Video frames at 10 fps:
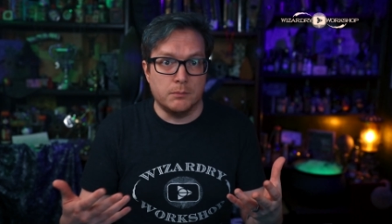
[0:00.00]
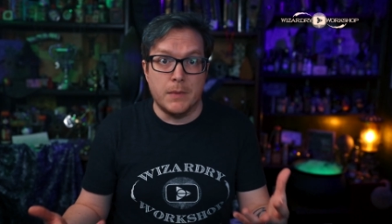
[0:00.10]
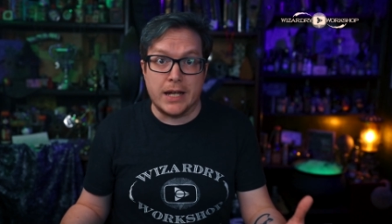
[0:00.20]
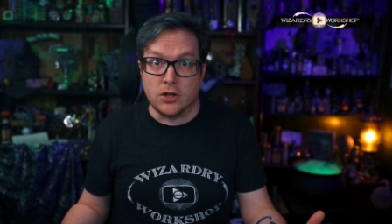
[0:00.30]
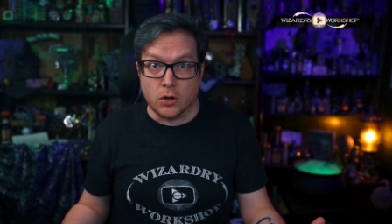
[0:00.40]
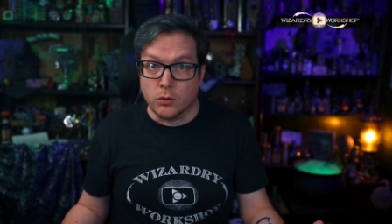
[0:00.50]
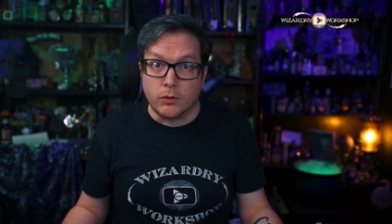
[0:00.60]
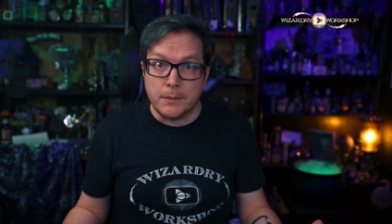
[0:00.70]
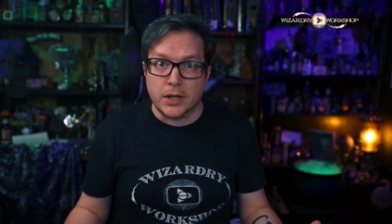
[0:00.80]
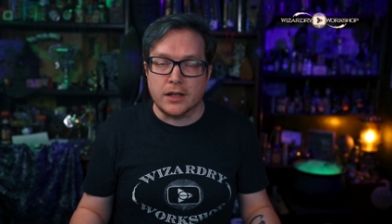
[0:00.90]
make your own
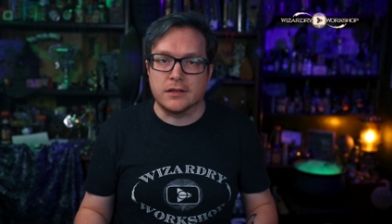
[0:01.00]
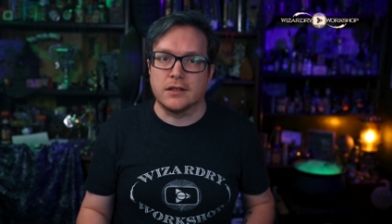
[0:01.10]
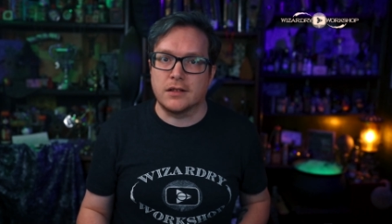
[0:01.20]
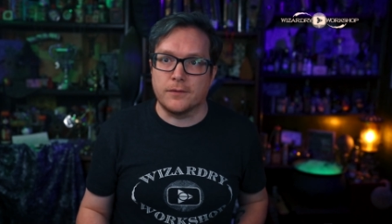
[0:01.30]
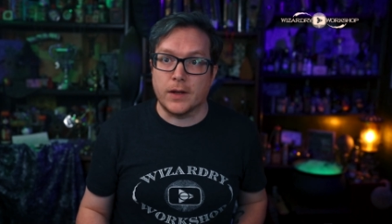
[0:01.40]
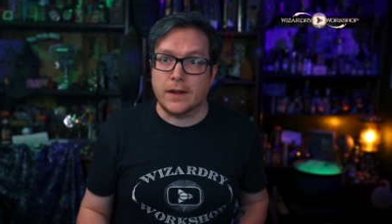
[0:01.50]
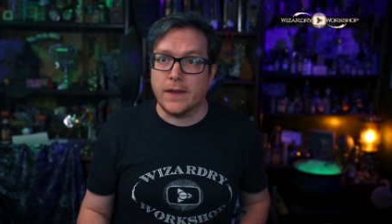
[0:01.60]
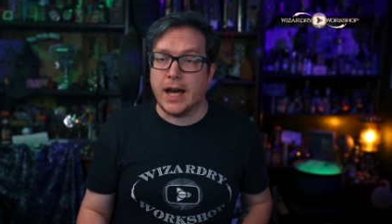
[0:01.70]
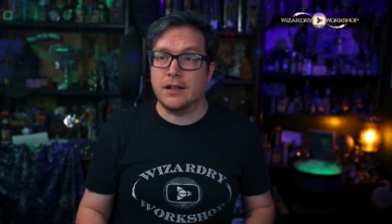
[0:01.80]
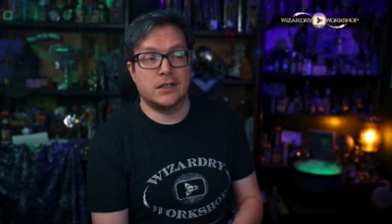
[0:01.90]
replicas and stuff like
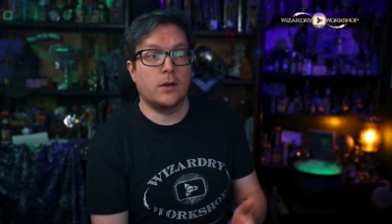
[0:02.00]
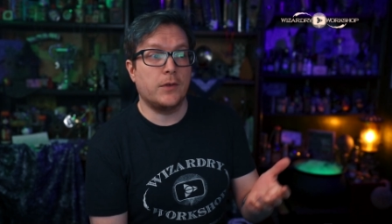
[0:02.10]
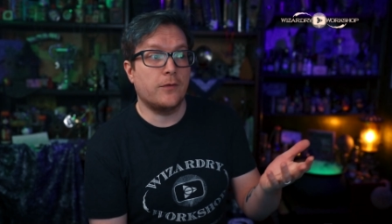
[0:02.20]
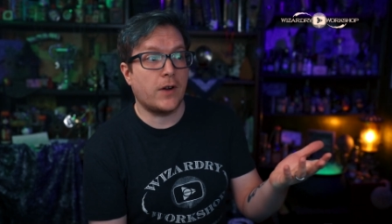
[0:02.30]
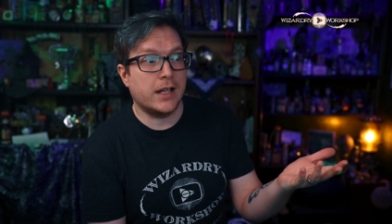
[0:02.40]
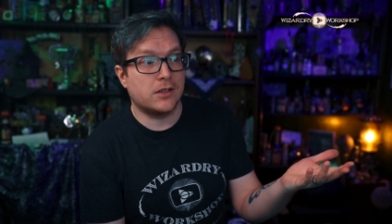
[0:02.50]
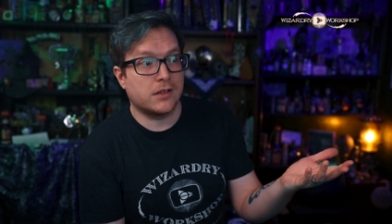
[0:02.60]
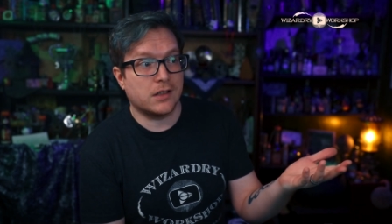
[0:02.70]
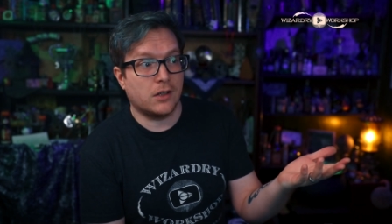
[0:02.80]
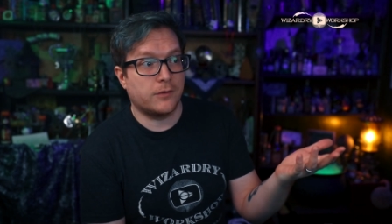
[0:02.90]
that. So if you find
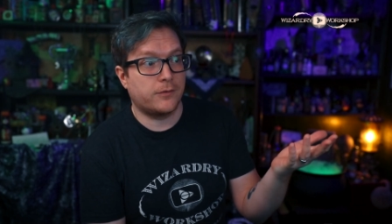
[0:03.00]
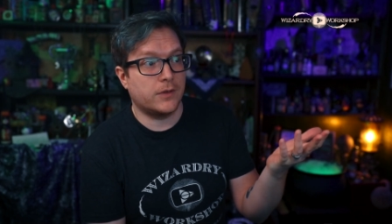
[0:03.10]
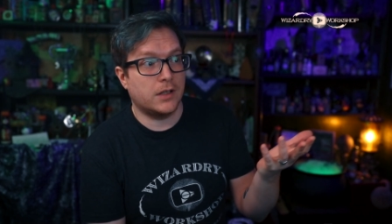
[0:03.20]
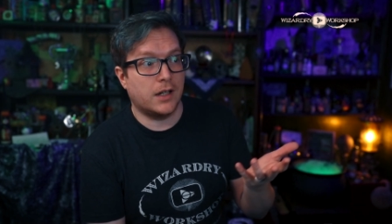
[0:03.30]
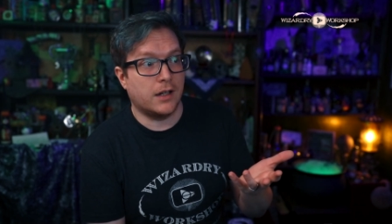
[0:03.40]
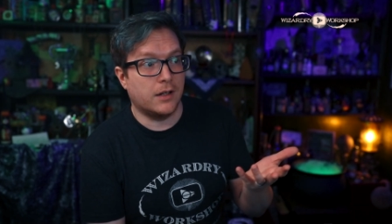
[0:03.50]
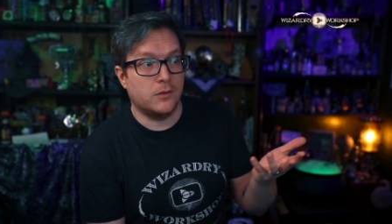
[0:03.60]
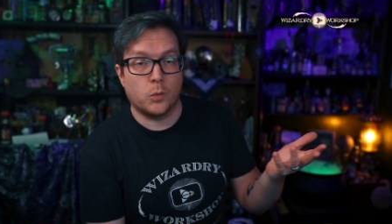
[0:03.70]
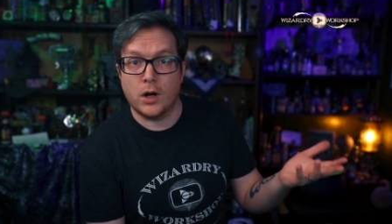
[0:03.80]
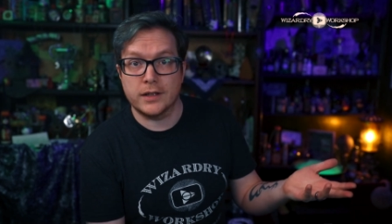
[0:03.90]
yourself Uh,
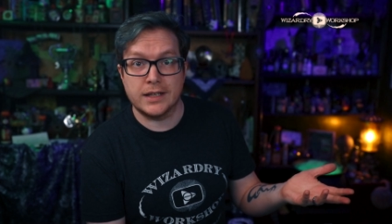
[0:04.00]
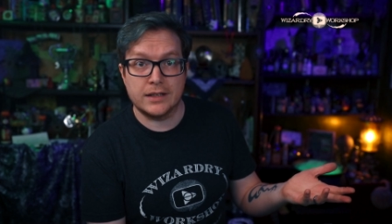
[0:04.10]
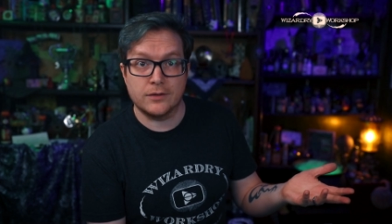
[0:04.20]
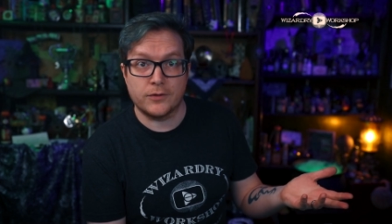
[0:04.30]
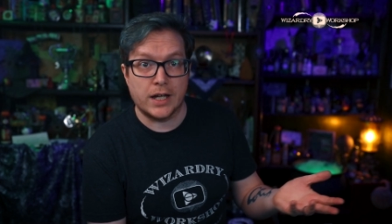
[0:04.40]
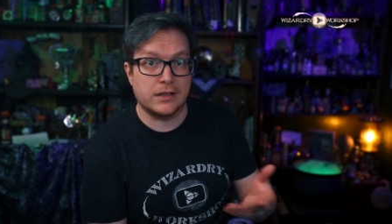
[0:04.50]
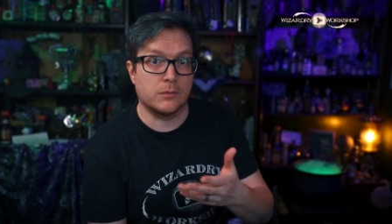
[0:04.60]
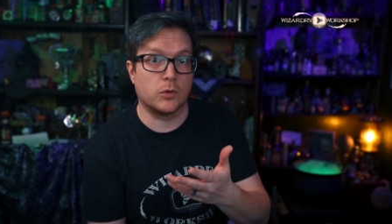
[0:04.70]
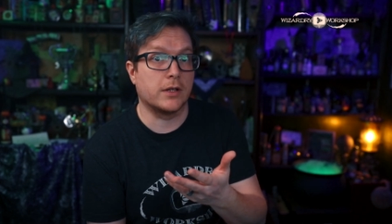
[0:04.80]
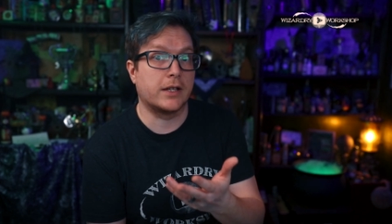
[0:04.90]
wanting to find
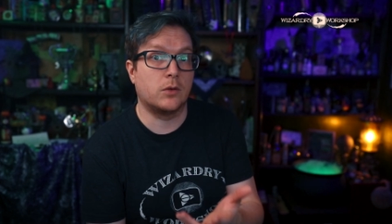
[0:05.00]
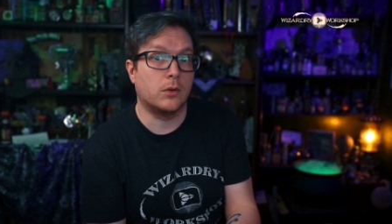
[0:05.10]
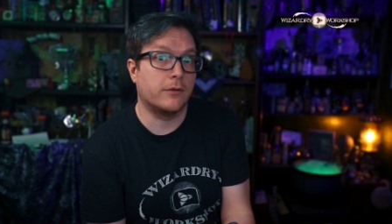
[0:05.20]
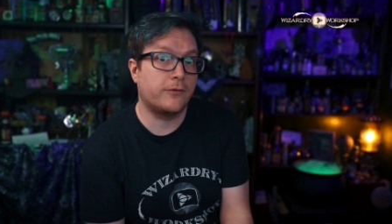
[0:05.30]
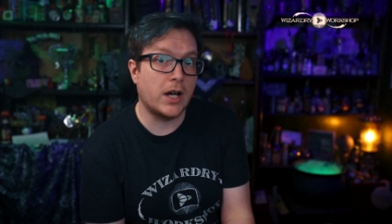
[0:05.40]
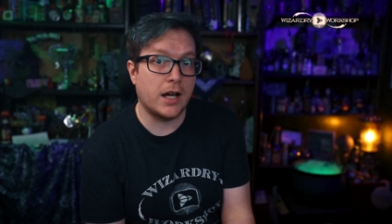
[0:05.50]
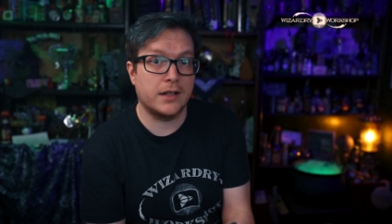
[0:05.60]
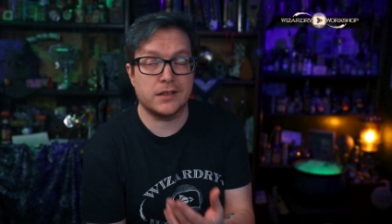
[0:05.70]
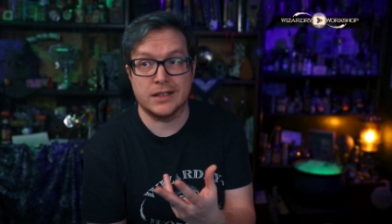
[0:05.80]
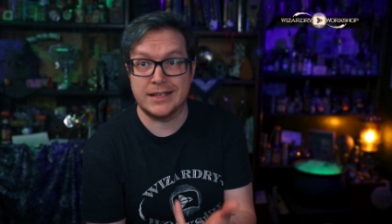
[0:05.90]
some really cool
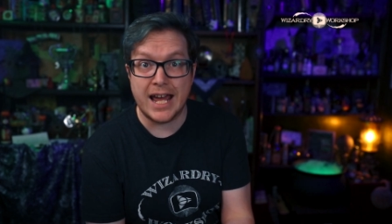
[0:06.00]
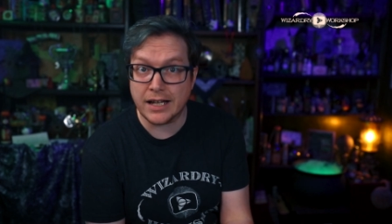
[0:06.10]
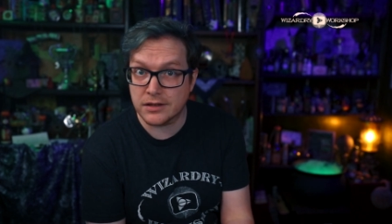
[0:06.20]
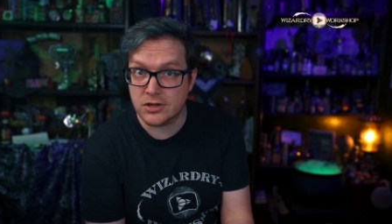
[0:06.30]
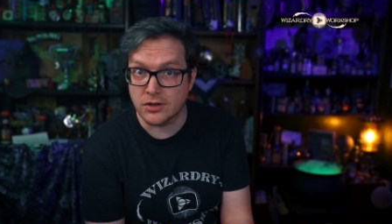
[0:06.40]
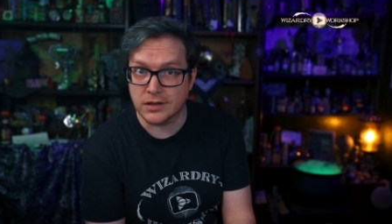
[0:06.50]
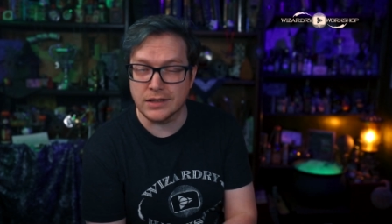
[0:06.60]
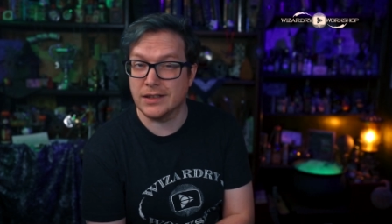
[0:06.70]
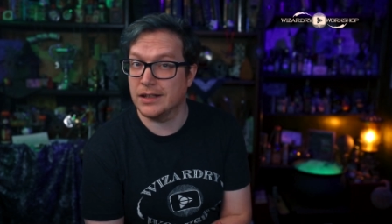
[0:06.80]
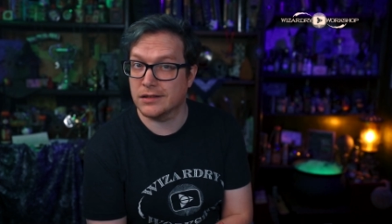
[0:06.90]
fonts and textures
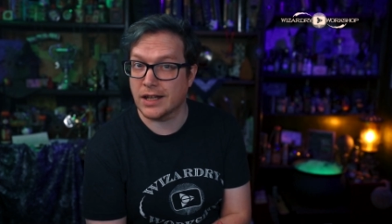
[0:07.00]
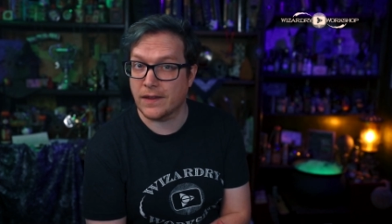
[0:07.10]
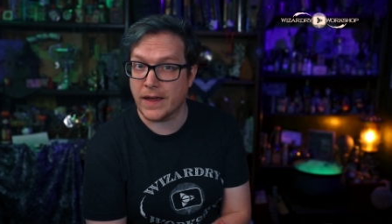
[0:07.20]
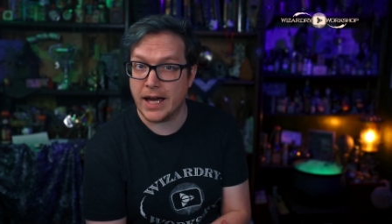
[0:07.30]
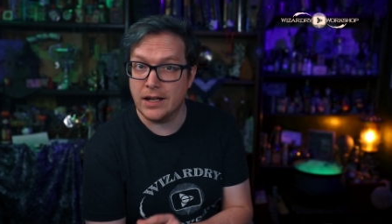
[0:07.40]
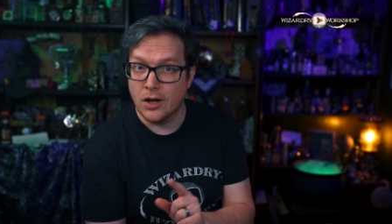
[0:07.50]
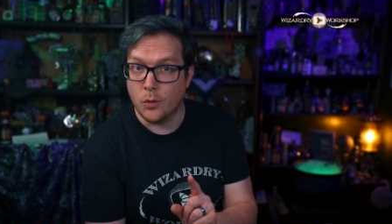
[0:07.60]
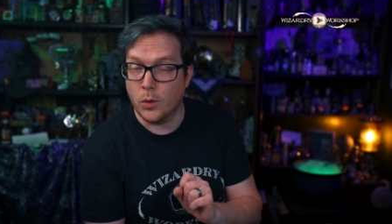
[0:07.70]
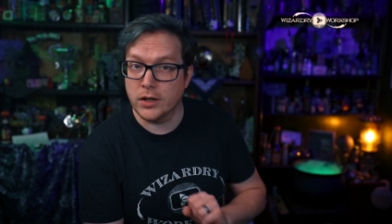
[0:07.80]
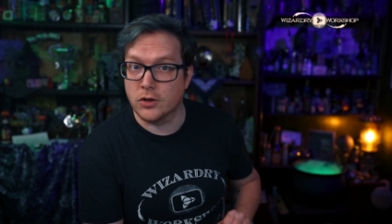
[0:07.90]
and things like that,
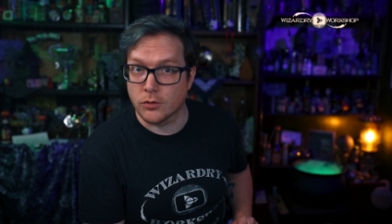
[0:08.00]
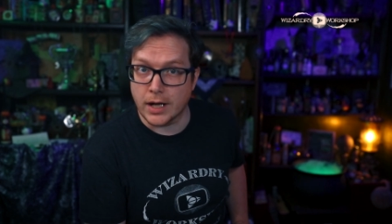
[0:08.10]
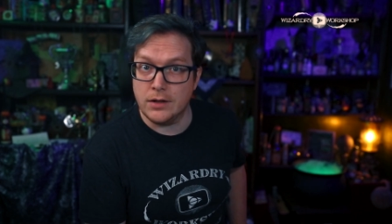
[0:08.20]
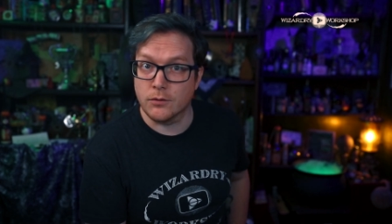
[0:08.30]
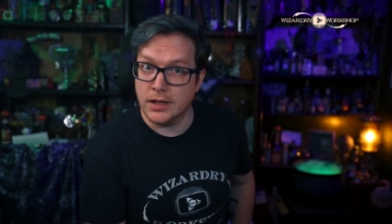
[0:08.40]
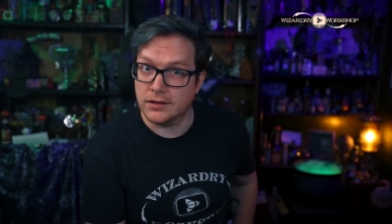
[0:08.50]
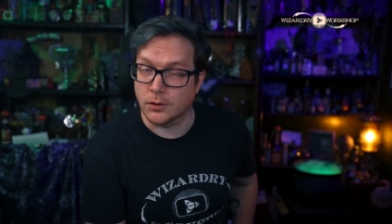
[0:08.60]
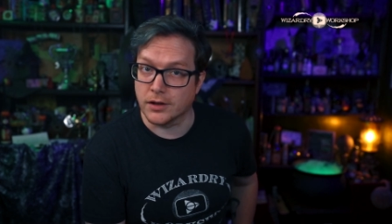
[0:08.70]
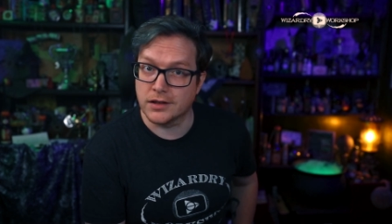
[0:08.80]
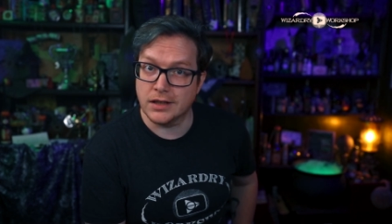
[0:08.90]
one great
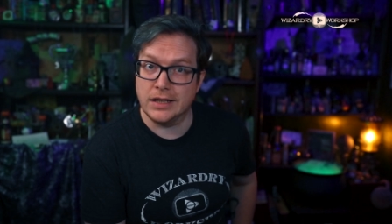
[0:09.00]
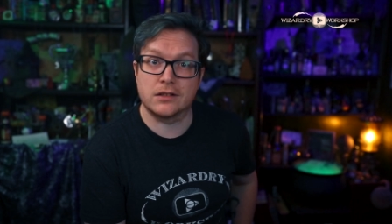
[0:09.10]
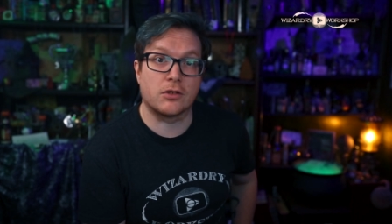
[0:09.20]
resource is